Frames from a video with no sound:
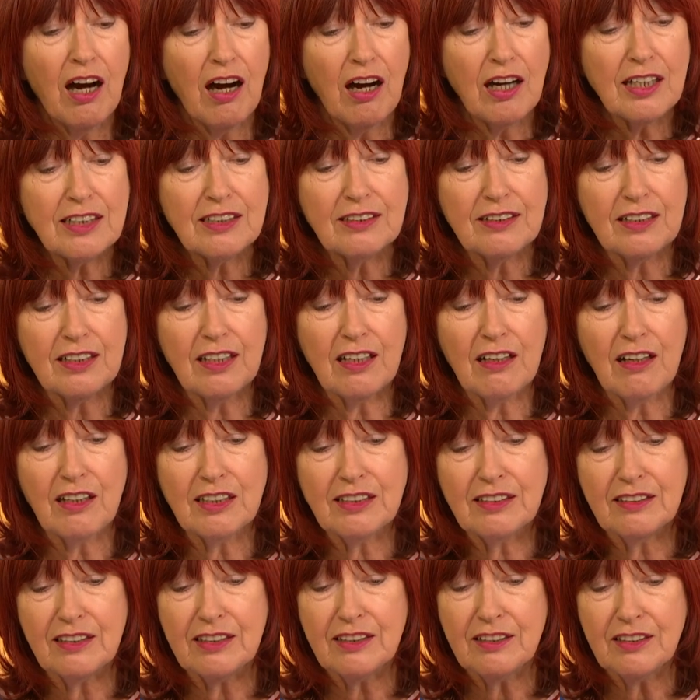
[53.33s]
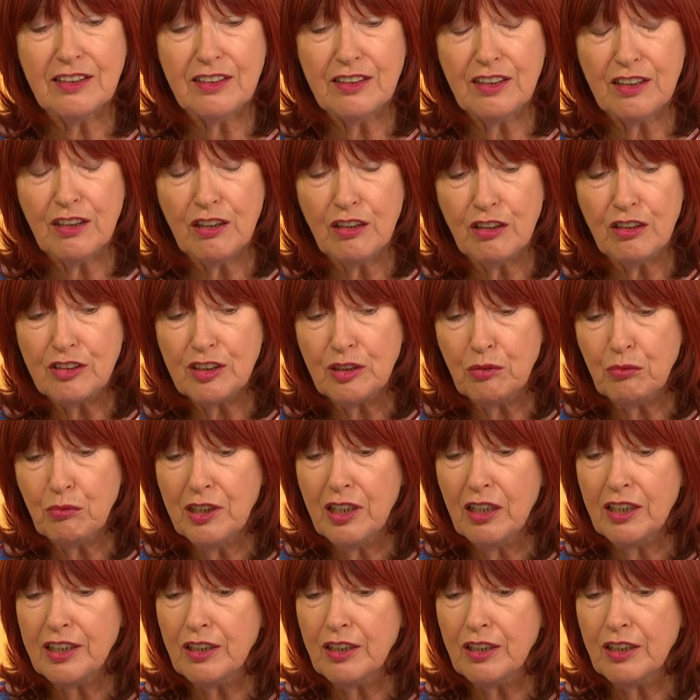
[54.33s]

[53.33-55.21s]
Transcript: I, sa- I said to the girls that when